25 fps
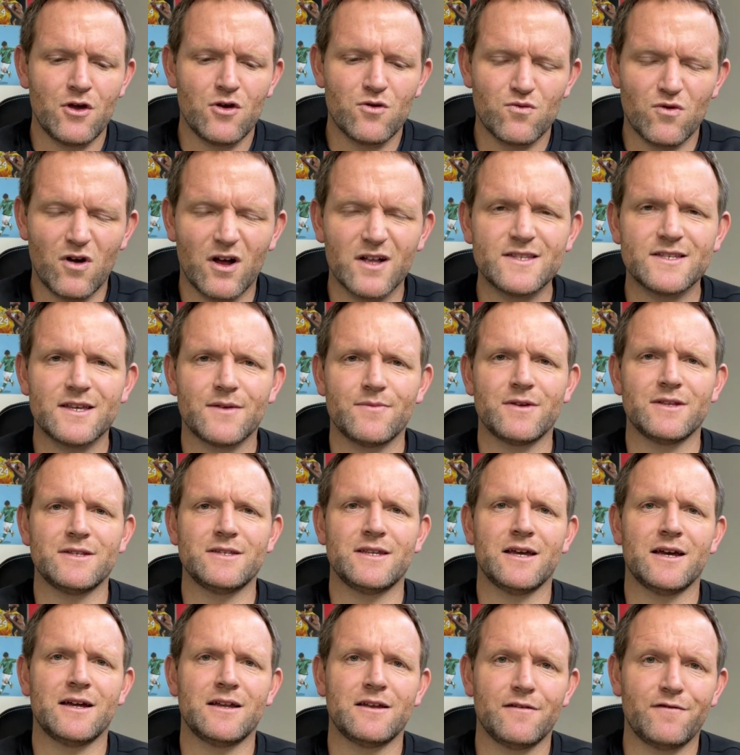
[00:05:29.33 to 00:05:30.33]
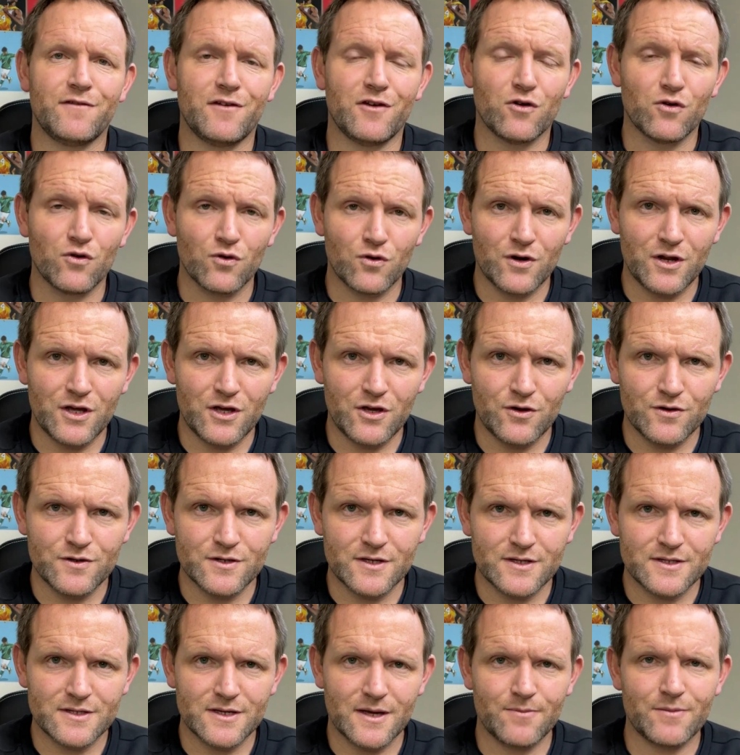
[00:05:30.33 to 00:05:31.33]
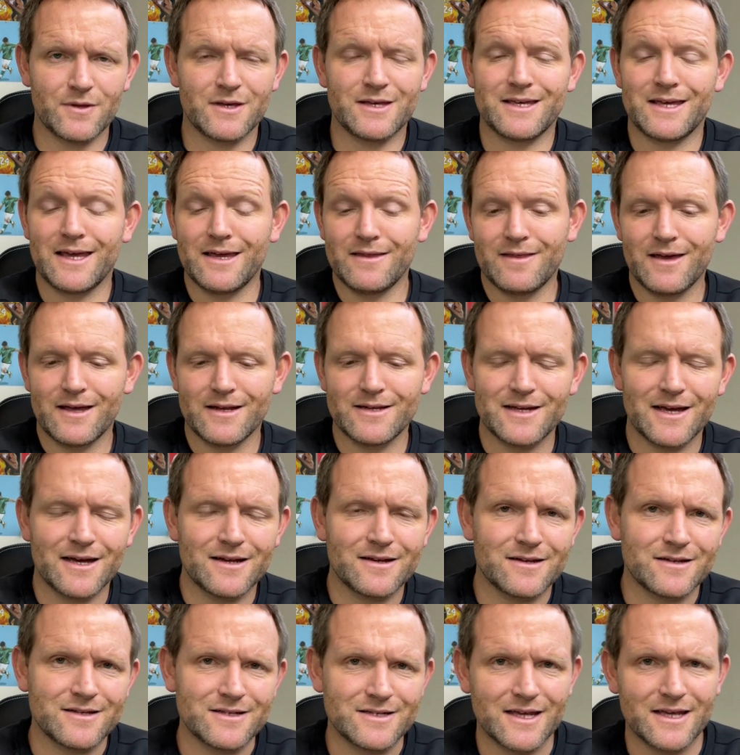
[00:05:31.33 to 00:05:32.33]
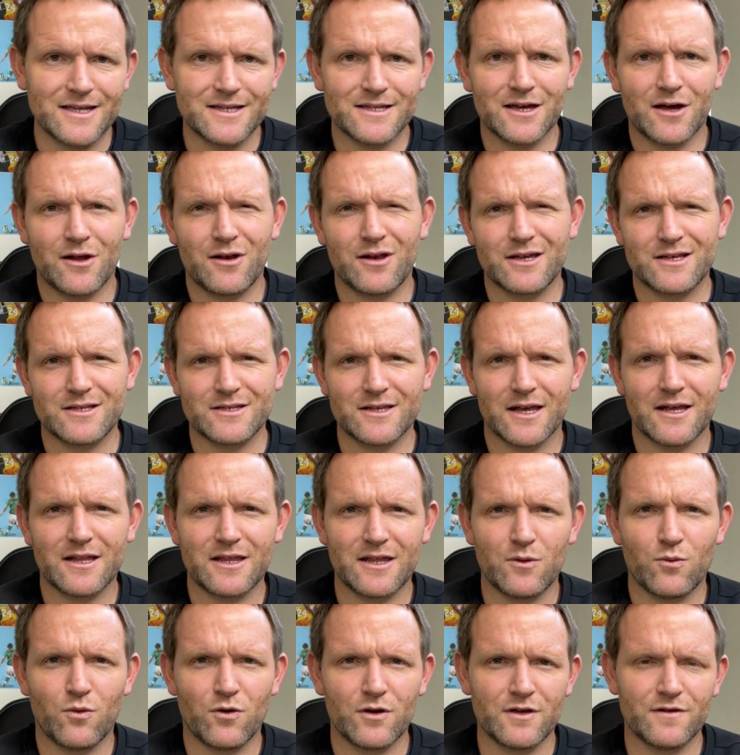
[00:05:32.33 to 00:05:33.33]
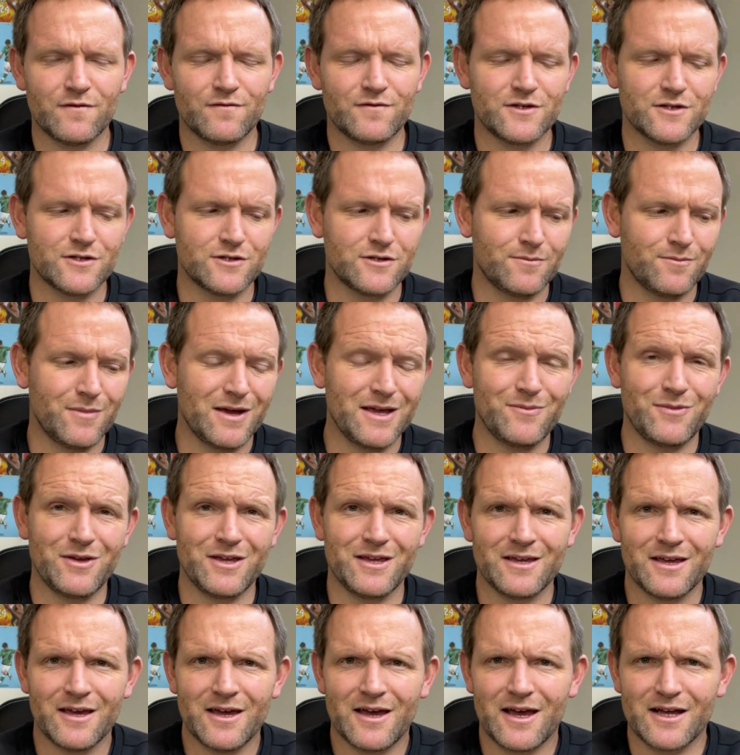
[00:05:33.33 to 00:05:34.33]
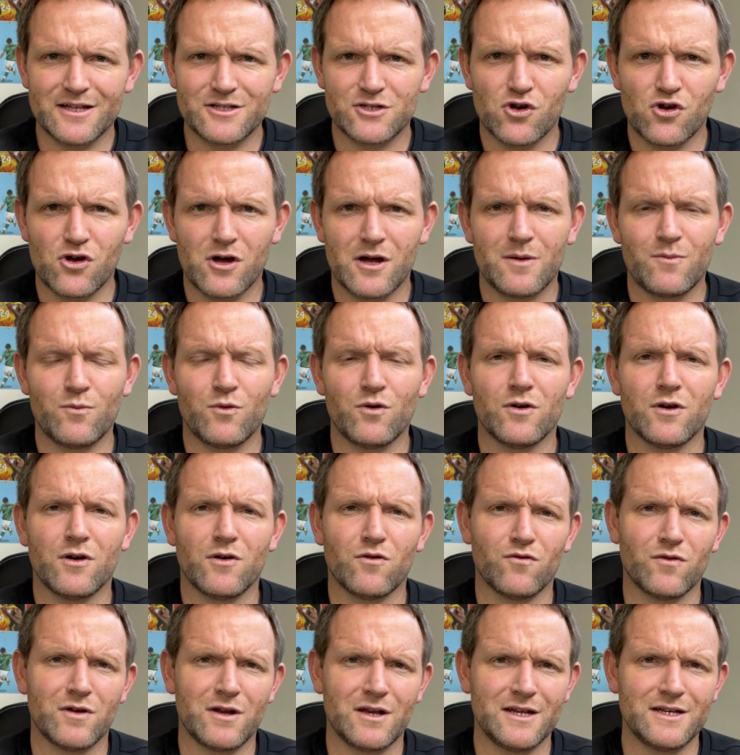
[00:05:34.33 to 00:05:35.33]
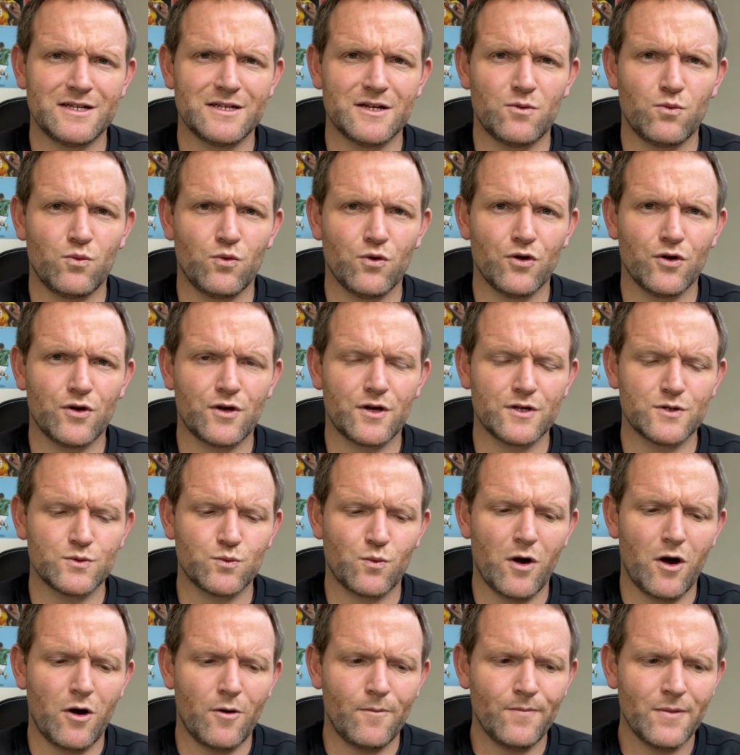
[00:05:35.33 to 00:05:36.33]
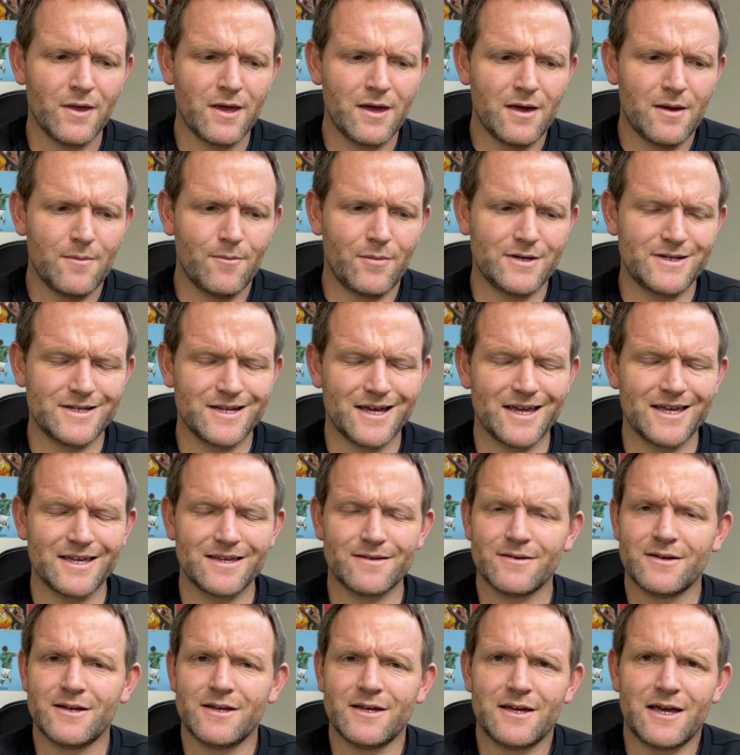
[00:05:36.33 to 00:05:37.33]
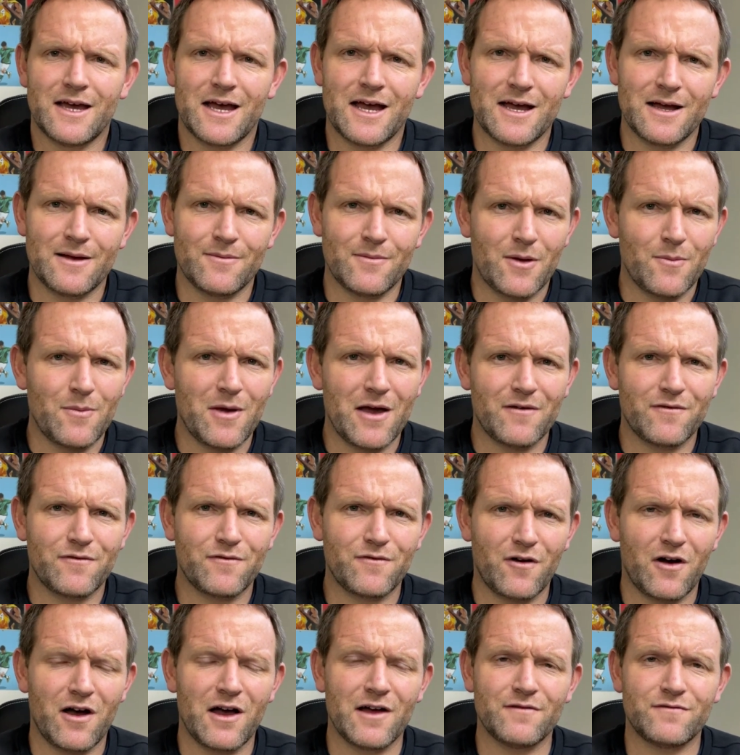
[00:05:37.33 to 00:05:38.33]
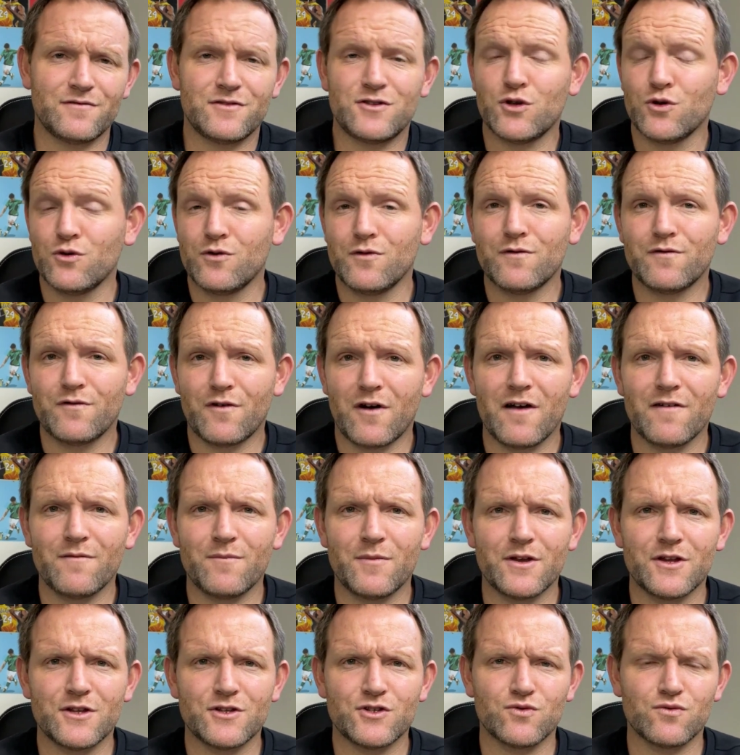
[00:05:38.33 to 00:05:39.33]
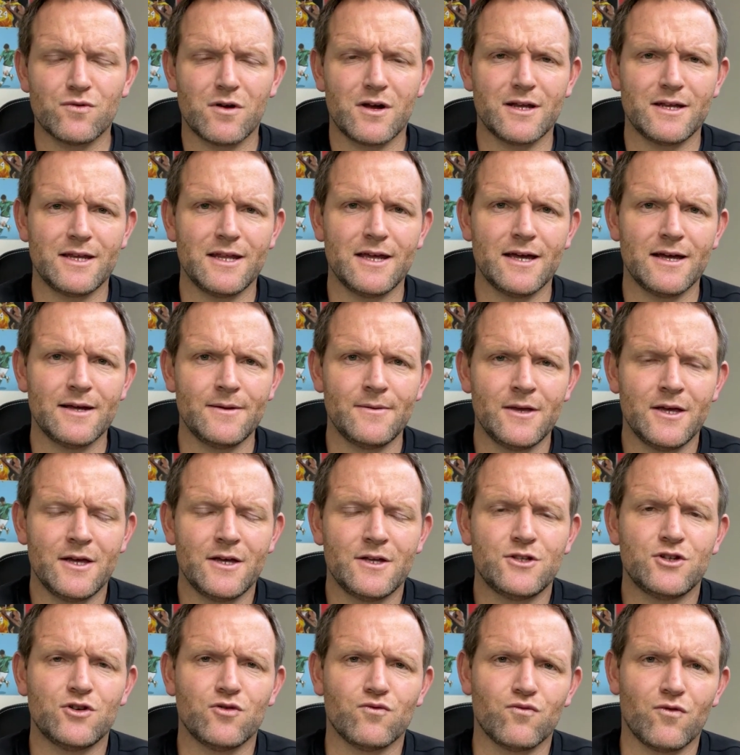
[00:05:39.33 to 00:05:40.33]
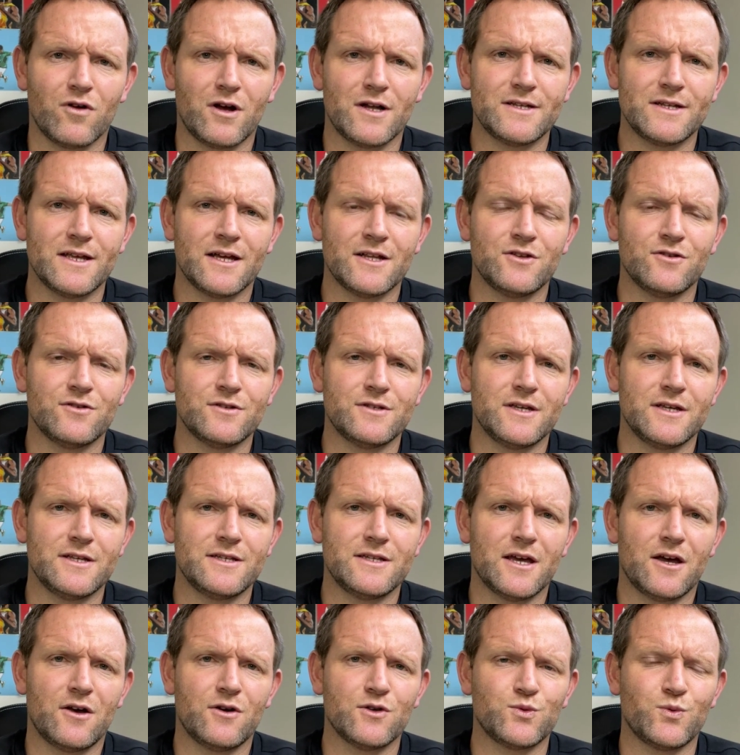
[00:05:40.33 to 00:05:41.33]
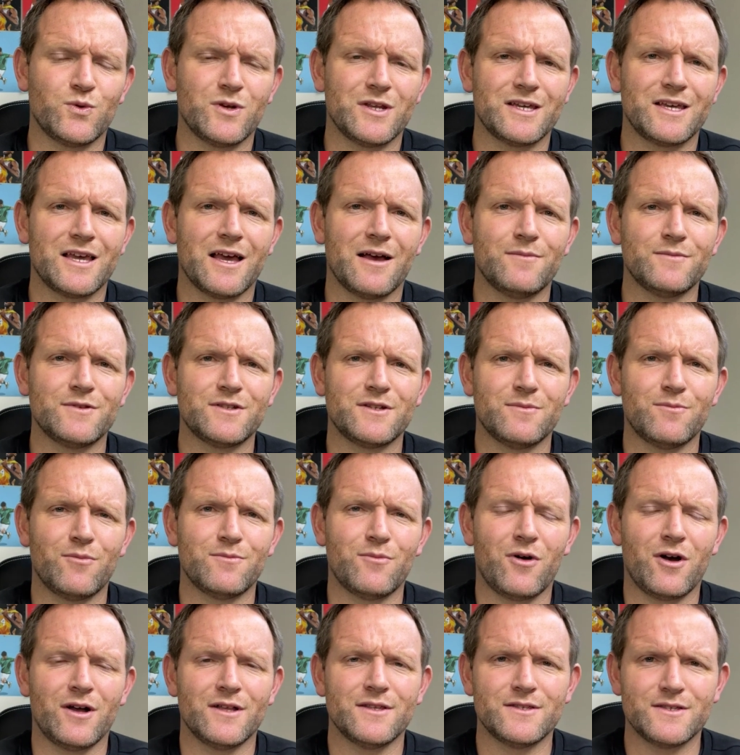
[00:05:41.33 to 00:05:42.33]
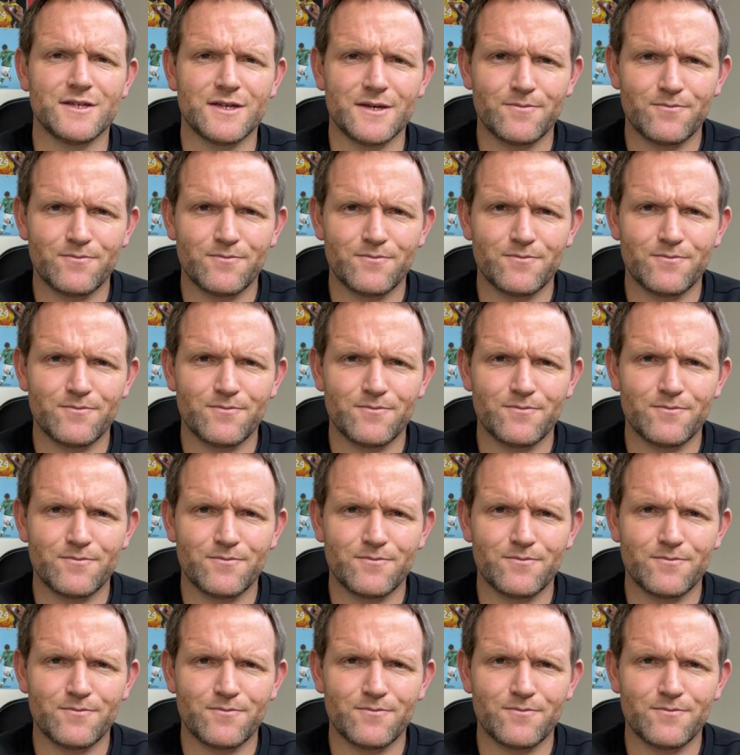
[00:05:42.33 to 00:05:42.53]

Write something down. If you're already using something, get that down in detail, exactly what you've done. Maybe a time where it really did work as well. But take about 2 to 5 minutes right now to write down your details when it comes to mindset.